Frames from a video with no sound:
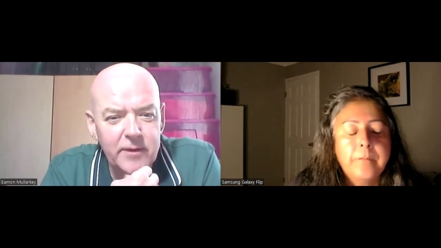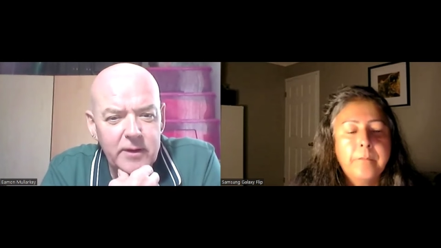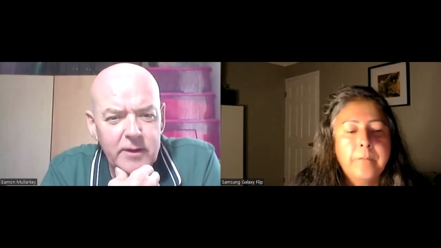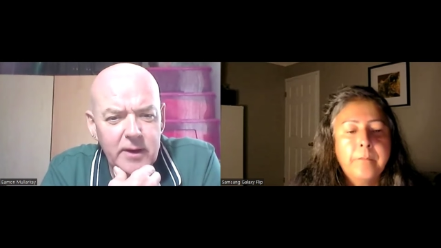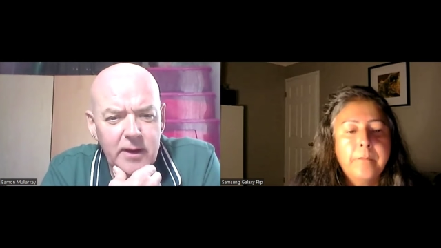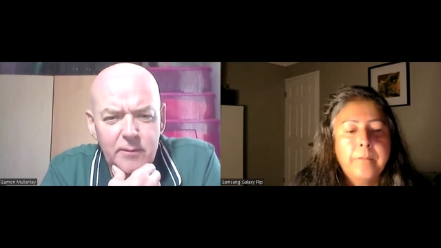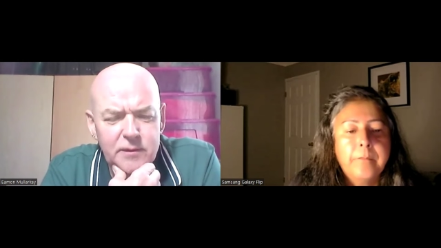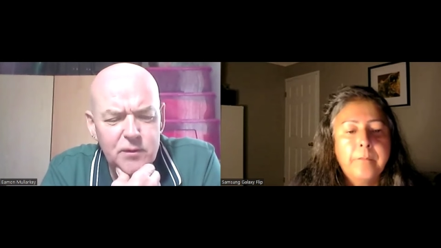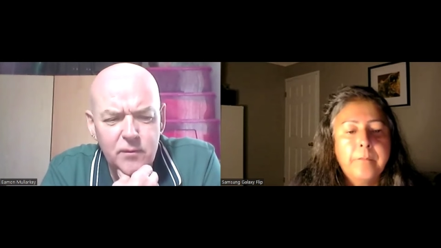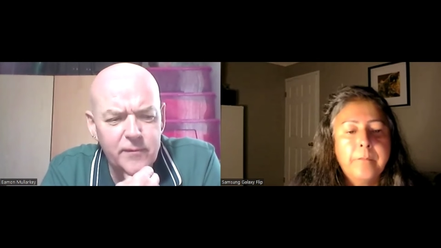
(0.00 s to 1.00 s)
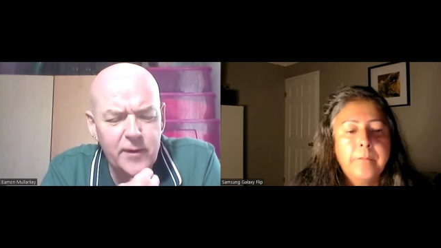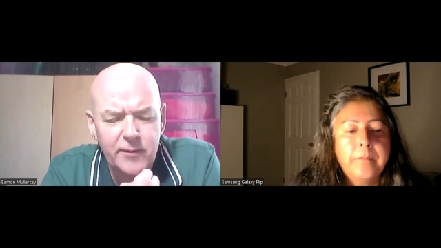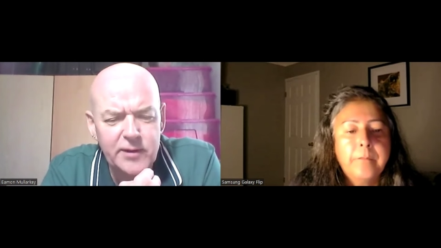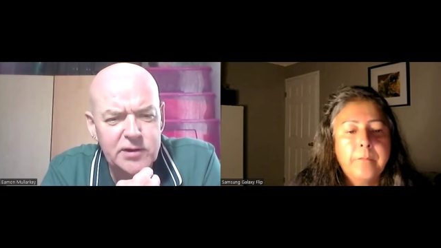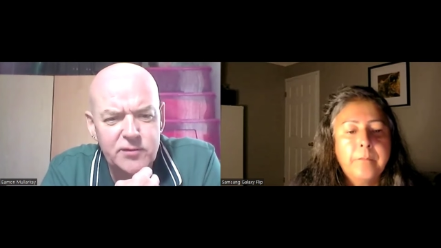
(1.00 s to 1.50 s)
Speaker 1: And uh, it was all
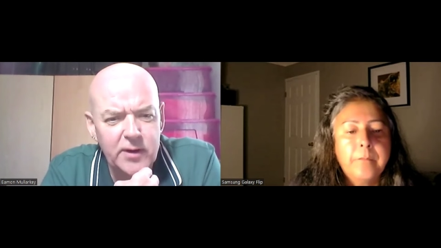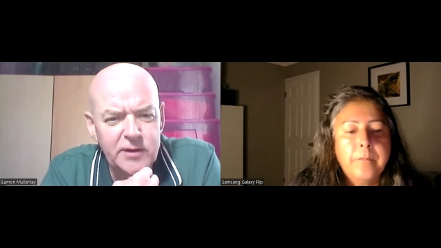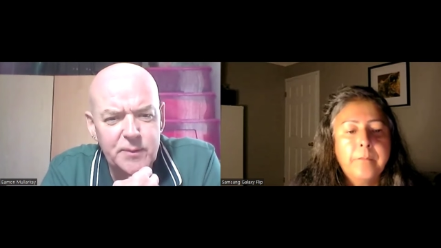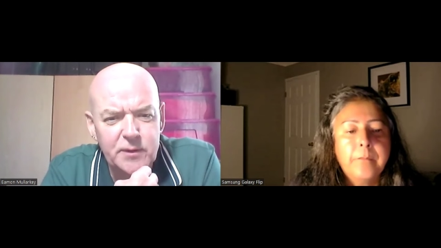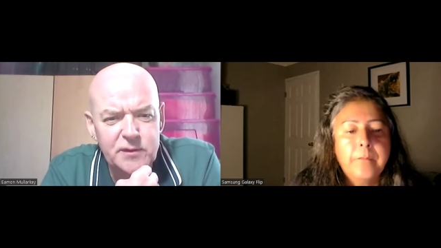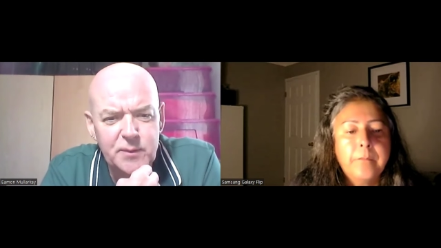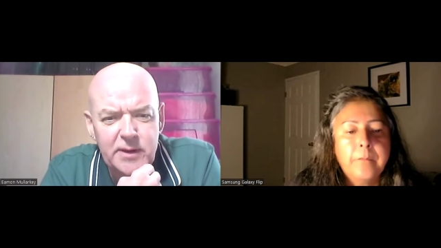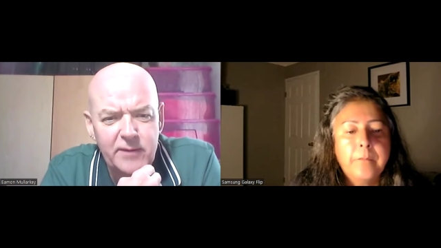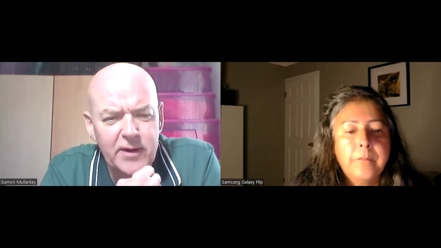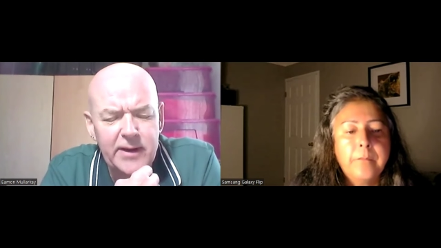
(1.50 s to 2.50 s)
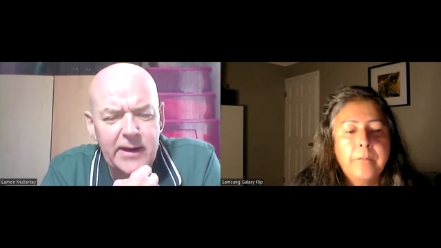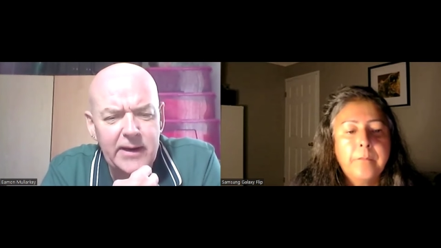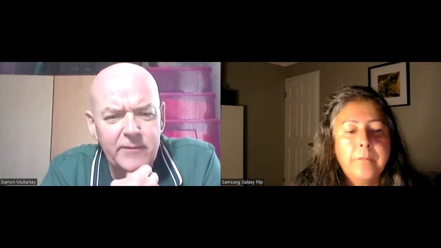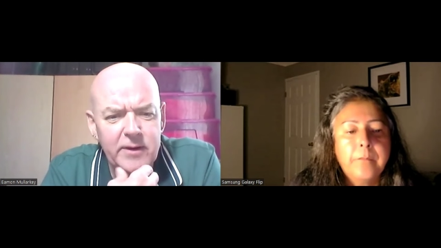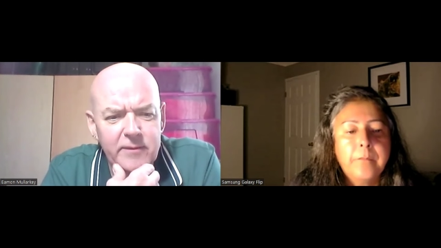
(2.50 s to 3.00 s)
very strange because we never had
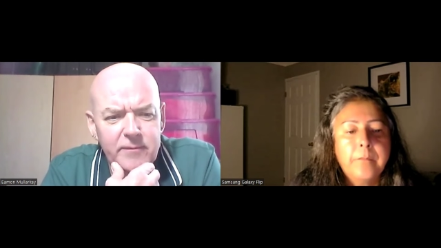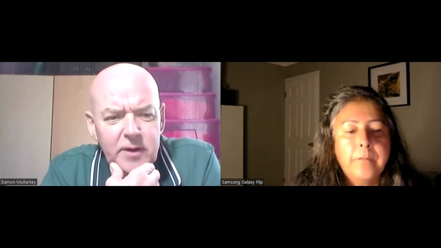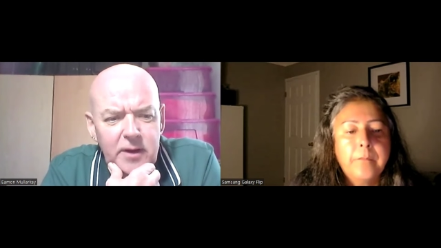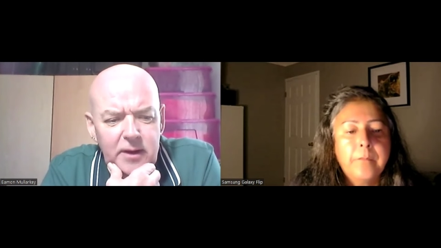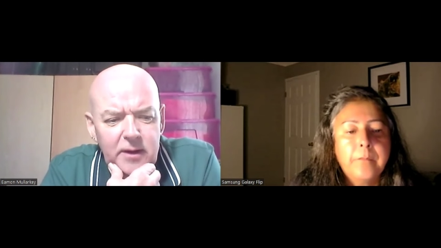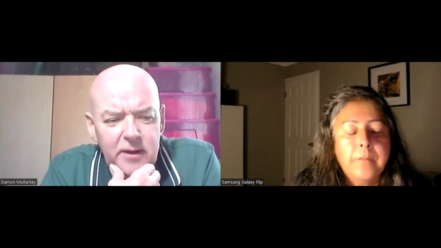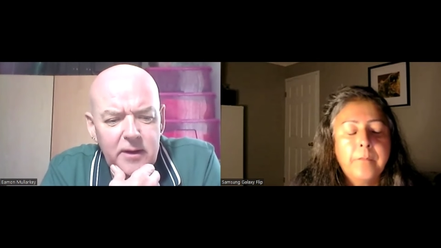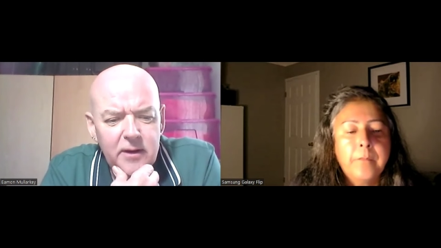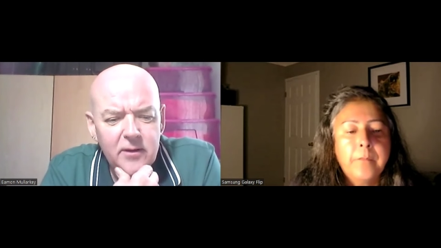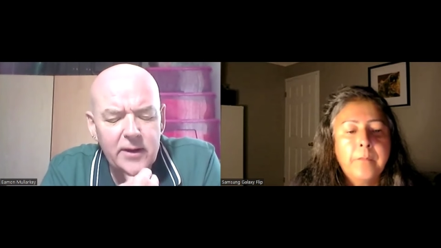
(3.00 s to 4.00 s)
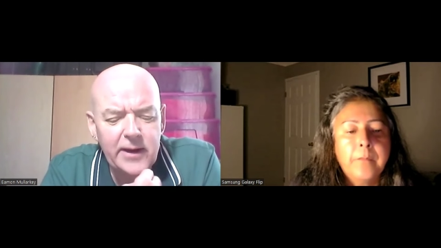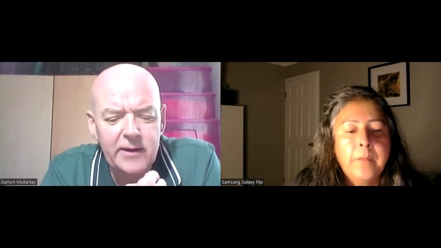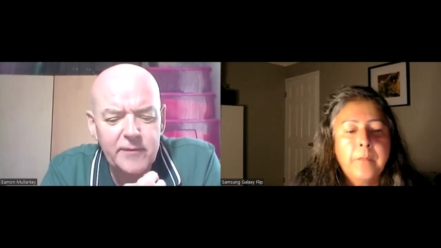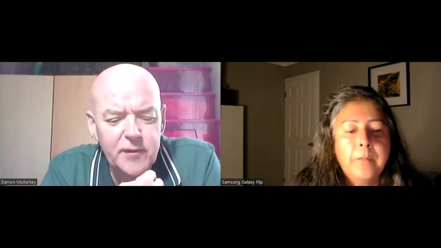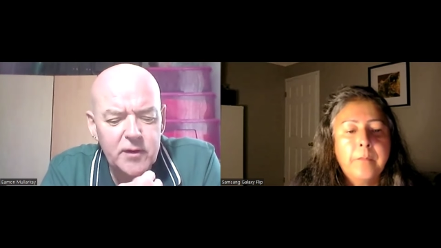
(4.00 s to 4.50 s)
any of it like
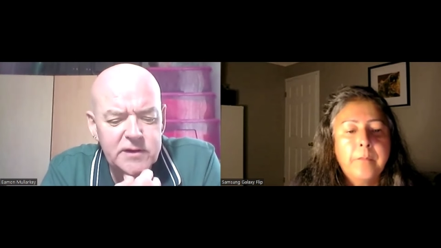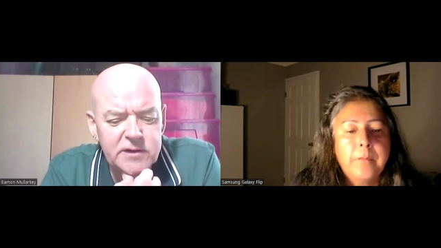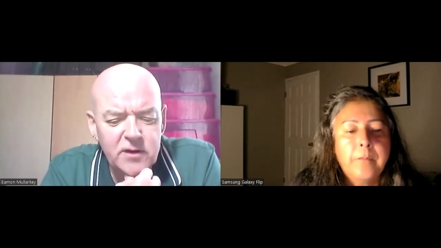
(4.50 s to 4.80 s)
that the first